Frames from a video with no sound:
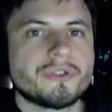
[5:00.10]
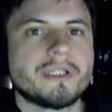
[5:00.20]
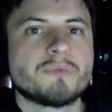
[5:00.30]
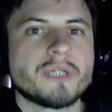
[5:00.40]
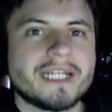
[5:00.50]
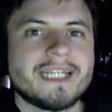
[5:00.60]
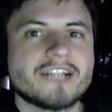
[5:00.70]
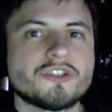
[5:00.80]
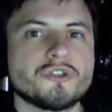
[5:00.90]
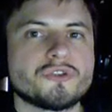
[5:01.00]
can
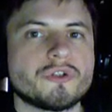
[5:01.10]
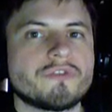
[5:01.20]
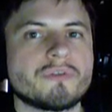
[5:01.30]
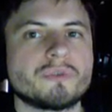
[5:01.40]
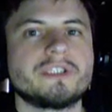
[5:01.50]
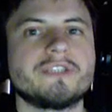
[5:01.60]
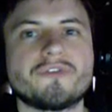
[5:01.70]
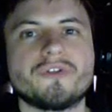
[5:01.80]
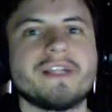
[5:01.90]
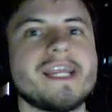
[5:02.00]
reconnect to your server with a
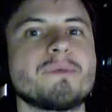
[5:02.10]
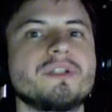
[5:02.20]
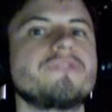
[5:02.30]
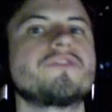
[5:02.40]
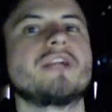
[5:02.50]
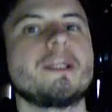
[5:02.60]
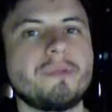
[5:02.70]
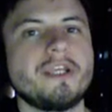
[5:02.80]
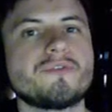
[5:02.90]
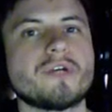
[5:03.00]
different name and different
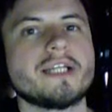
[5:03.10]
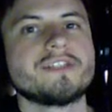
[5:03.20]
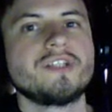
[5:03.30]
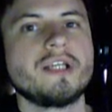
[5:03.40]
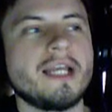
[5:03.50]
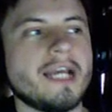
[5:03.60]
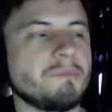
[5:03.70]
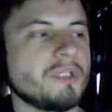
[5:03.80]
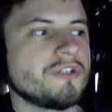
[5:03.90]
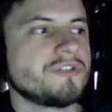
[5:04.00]
IP address,
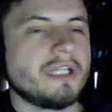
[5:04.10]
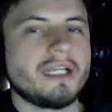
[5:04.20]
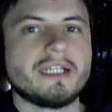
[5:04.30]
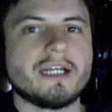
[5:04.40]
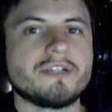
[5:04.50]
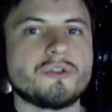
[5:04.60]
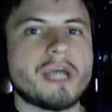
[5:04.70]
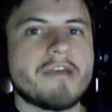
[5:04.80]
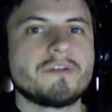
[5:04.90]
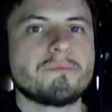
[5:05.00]
and because you
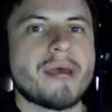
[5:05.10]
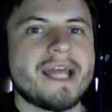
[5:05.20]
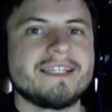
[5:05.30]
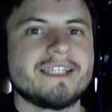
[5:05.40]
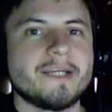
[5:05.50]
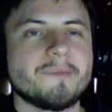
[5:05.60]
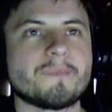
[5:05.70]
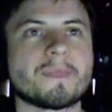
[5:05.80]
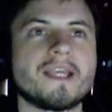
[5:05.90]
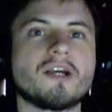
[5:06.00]
haven't banned
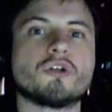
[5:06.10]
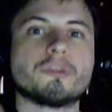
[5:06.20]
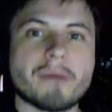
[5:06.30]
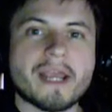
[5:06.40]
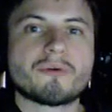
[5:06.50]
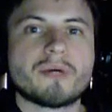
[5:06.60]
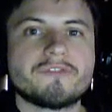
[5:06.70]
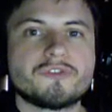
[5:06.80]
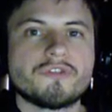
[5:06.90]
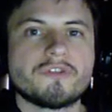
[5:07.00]
them on Minecraft
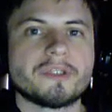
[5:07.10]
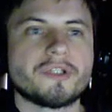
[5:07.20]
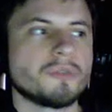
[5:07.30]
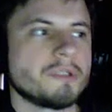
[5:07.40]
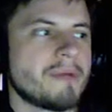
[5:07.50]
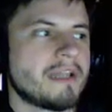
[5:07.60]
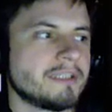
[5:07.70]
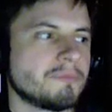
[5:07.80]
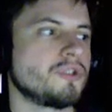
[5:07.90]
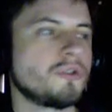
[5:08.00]
server but you only banned
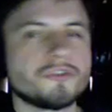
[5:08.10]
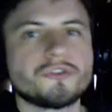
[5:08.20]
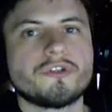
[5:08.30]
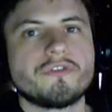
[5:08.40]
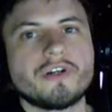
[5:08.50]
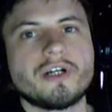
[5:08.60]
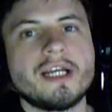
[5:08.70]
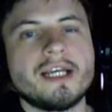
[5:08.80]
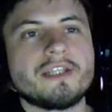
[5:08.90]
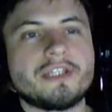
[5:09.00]
them on your server,
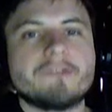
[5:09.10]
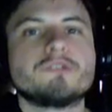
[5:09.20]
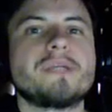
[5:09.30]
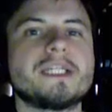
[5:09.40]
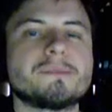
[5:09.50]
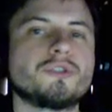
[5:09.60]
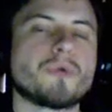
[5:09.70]
they will be able to